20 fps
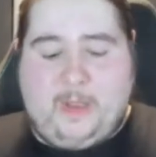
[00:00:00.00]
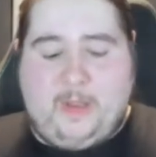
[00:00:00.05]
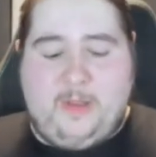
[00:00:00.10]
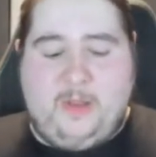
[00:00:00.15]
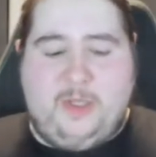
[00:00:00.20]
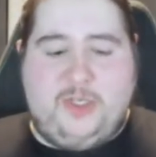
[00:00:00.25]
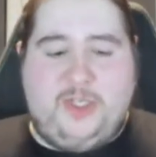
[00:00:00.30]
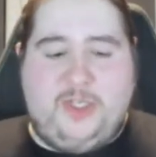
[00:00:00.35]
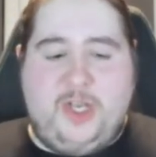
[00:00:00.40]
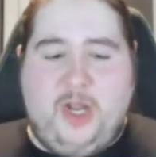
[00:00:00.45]

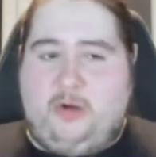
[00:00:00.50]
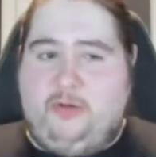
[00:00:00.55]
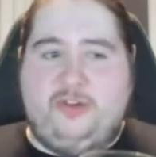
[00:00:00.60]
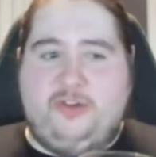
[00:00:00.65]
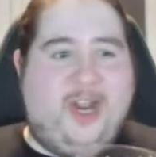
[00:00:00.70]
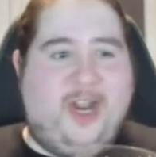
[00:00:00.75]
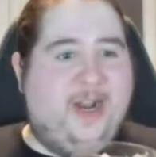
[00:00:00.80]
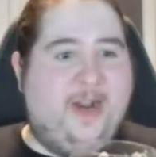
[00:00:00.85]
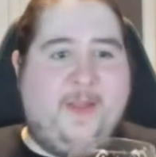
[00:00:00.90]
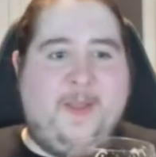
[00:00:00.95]
There's no
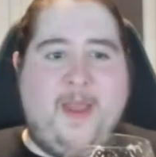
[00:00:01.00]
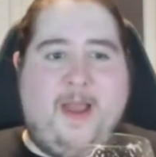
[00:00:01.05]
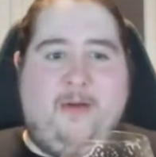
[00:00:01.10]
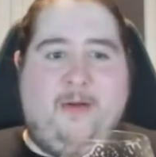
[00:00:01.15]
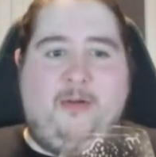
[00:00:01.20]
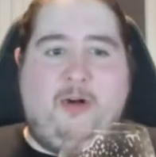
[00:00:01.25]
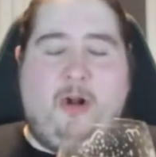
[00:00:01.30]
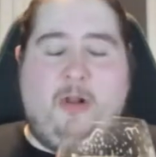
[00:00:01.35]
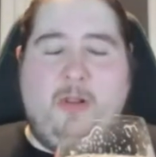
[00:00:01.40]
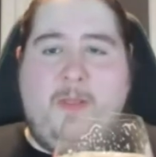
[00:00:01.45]
sign of the
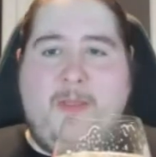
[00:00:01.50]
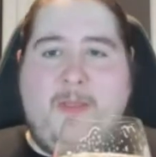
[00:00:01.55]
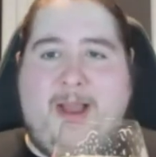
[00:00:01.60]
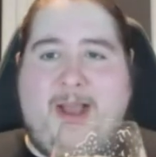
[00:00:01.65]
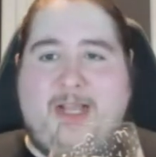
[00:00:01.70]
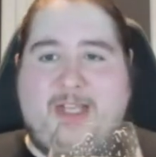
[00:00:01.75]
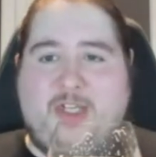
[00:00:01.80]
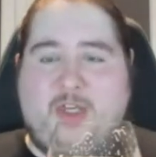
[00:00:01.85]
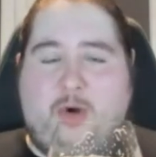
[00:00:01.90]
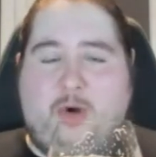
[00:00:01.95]
alcohol in
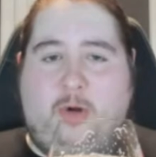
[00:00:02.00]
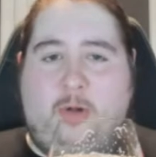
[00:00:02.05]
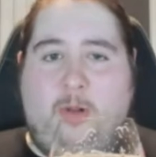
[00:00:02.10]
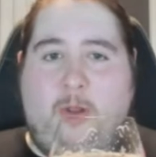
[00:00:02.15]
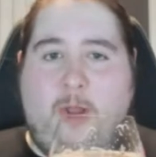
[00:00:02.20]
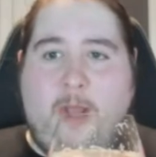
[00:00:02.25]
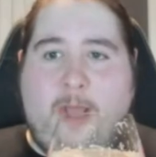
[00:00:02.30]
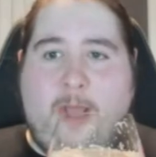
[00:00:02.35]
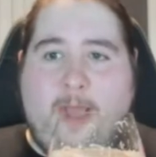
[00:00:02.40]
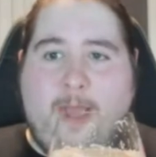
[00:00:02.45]
that at
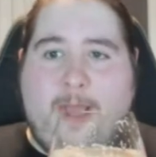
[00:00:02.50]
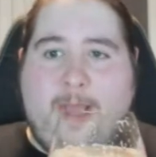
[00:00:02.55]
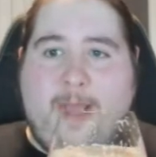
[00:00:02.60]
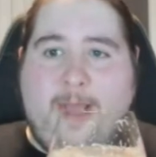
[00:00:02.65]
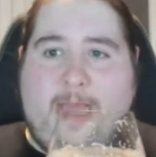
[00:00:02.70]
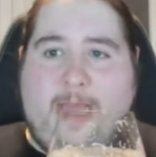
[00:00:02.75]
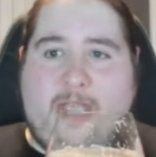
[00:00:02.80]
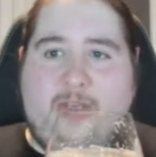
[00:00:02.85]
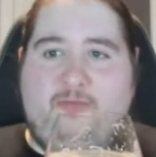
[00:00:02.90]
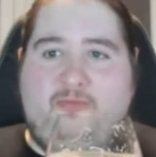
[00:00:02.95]
all.
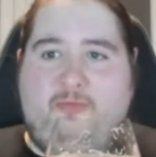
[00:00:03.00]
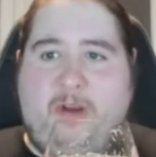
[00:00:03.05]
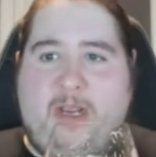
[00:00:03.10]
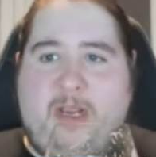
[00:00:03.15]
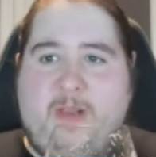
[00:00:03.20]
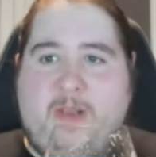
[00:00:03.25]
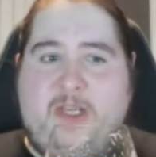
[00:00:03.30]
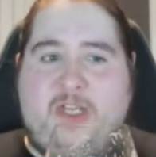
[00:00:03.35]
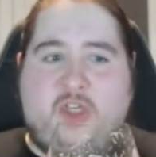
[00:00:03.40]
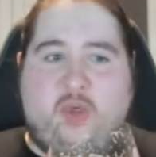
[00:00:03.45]
It's
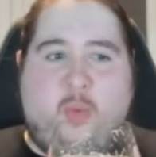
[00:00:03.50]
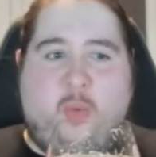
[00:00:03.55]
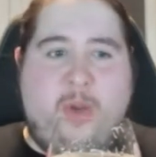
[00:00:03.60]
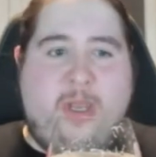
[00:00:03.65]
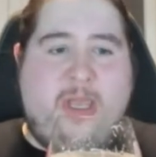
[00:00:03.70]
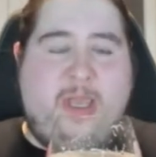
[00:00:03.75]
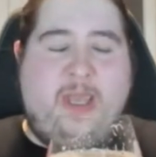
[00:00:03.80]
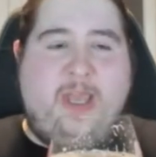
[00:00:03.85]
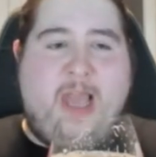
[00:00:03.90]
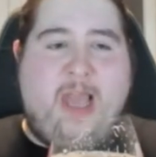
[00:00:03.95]
really
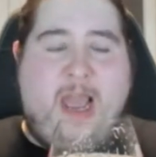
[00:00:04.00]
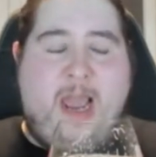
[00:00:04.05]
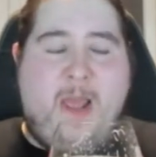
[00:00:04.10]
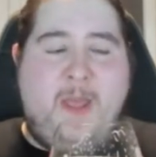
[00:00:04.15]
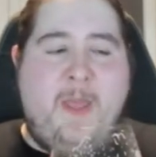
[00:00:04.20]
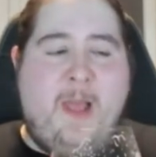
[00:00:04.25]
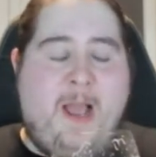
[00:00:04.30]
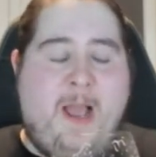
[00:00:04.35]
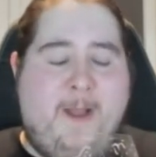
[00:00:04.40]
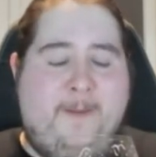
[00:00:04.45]
sweet. You get
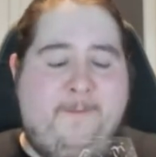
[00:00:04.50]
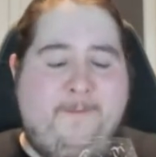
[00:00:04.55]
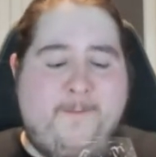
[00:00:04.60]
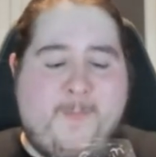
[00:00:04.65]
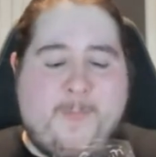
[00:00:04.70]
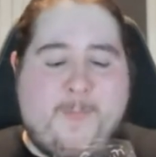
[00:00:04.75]
in that.